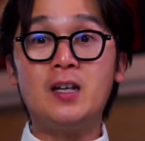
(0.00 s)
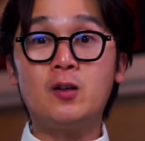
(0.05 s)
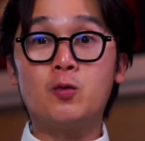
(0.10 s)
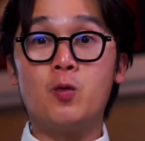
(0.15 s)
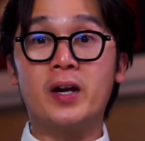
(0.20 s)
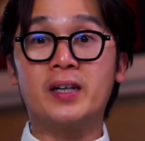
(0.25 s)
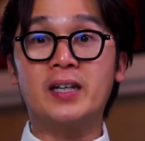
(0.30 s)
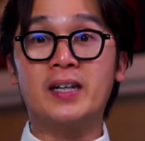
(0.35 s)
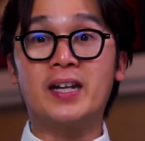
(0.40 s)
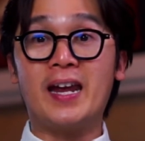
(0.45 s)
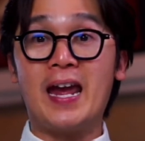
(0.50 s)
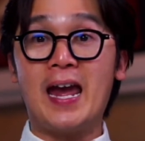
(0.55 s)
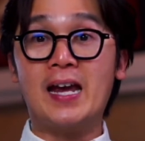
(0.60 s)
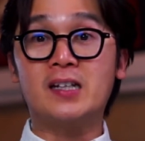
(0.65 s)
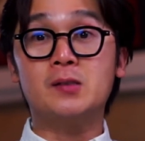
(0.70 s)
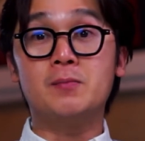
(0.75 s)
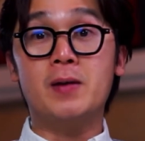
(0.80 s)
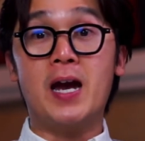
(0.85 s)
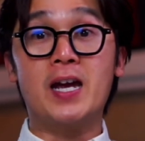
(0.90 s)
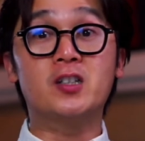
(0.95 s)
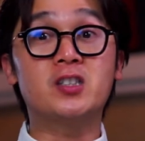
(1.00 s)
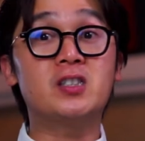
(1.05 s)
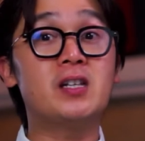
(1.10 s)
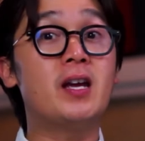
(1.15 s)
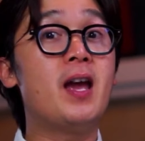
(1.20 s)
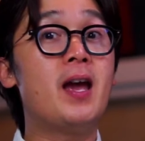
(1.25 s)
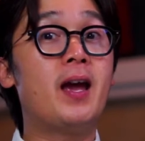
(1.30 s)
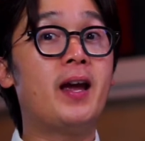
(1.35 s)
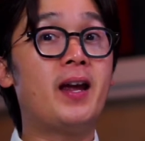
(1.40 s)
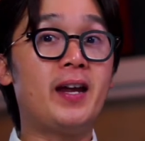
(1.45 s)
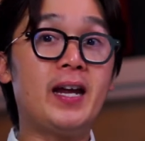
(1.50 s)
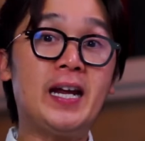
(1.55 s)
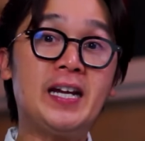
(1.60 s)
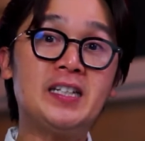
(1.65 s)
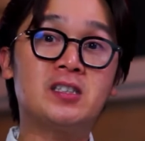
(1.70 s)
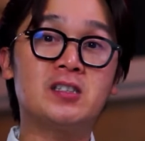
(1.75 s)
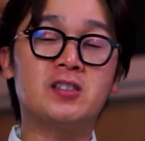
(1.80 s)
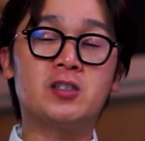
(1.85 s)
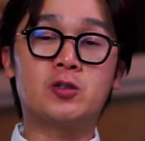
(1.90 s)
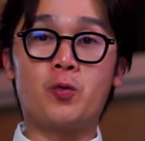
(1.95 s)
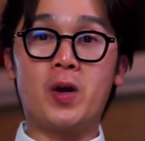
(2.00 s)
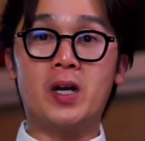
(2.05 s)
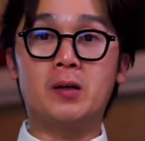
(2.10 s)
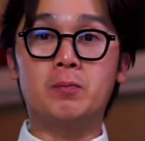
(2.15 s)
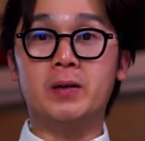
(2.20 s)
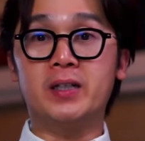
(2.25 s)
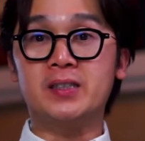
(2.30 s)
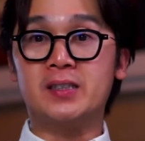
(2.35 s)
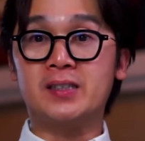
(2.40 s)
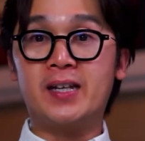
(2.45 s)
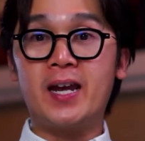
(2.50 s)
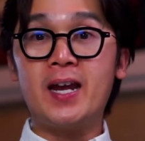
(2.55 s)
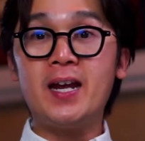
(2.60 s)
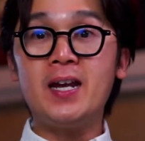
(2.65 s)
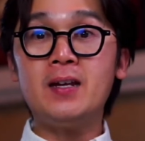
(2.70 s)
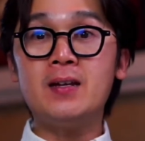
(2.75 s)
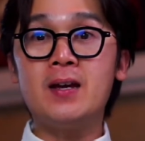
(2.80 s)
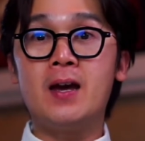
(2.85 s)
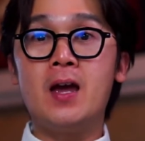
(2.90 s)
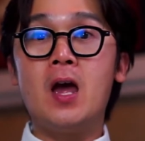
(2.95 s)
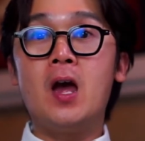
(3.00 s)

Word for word: quantity x minus h squared plus k.